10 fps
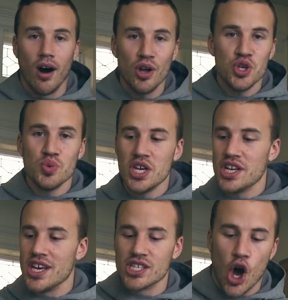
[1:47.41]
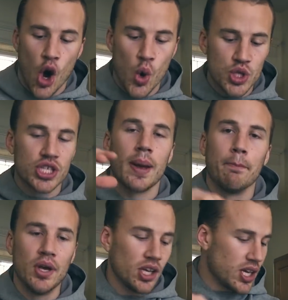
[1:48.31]
All you need is oats,
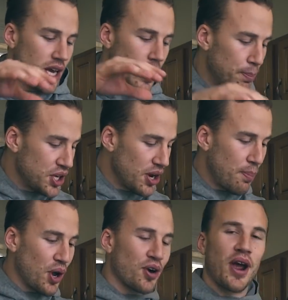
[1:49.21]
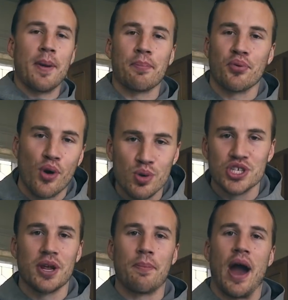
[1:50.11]
milk, peanut butter, and
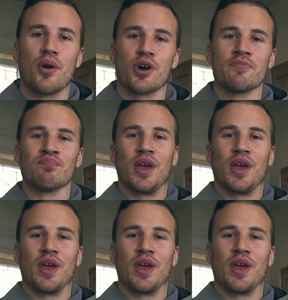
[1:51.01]
protein powder.